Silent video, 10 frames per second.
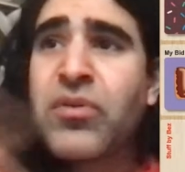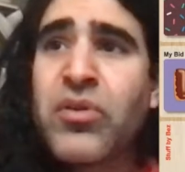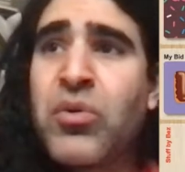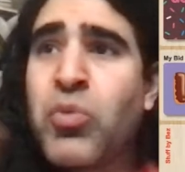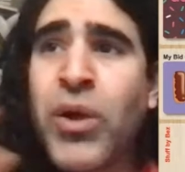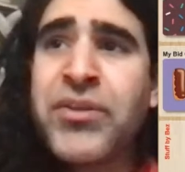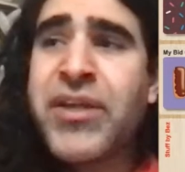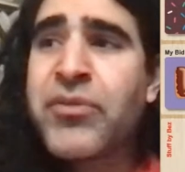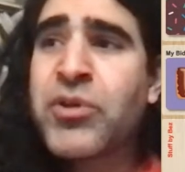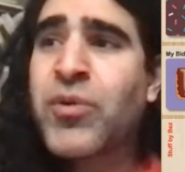one that
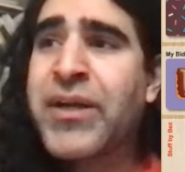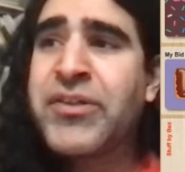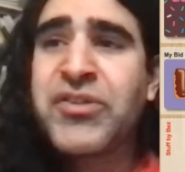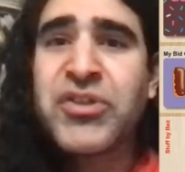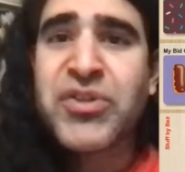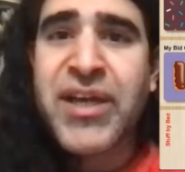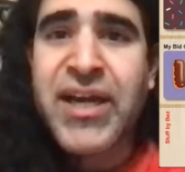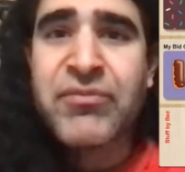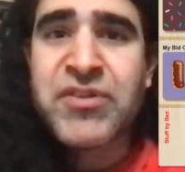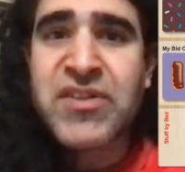requires you to
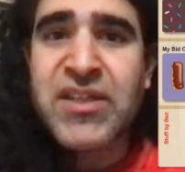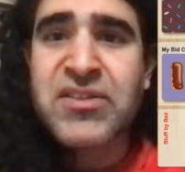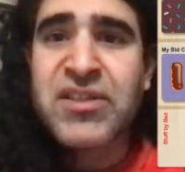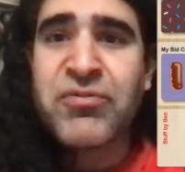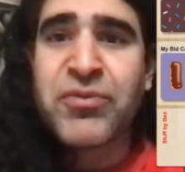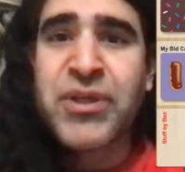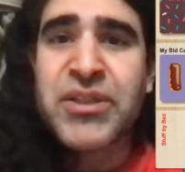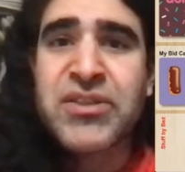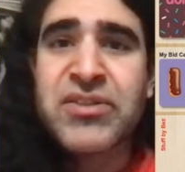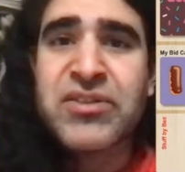have 6
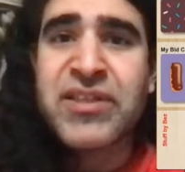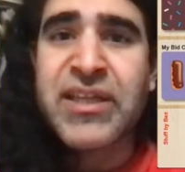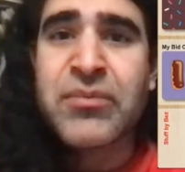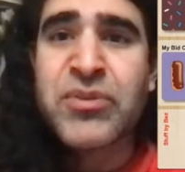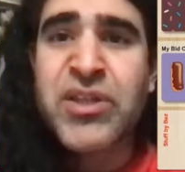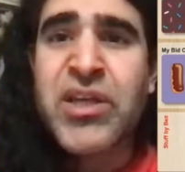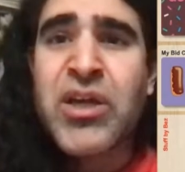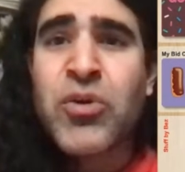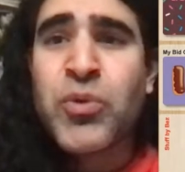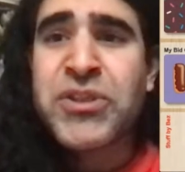different types,
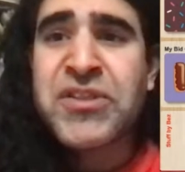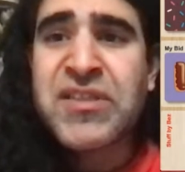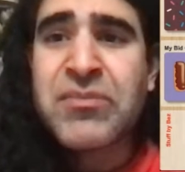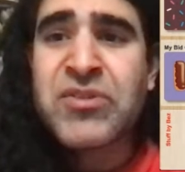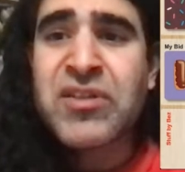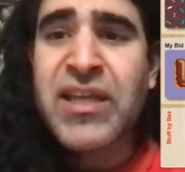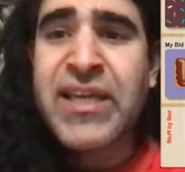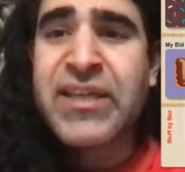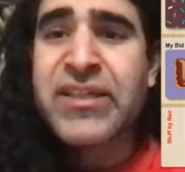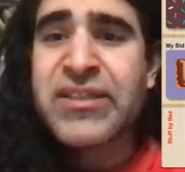which seems
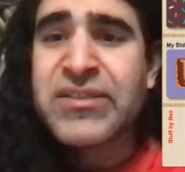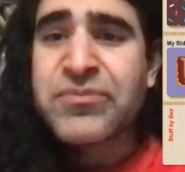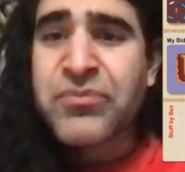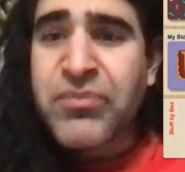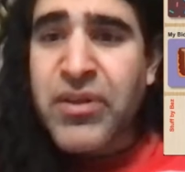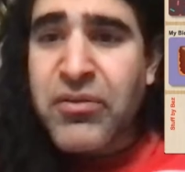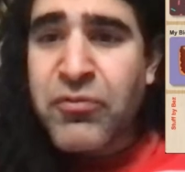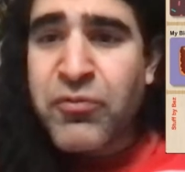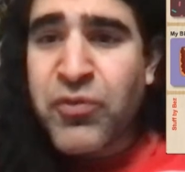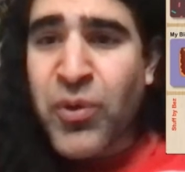like
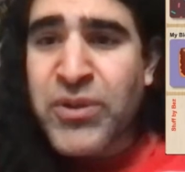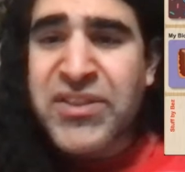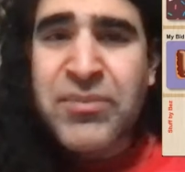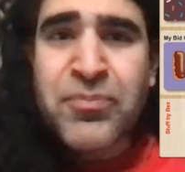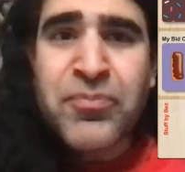30%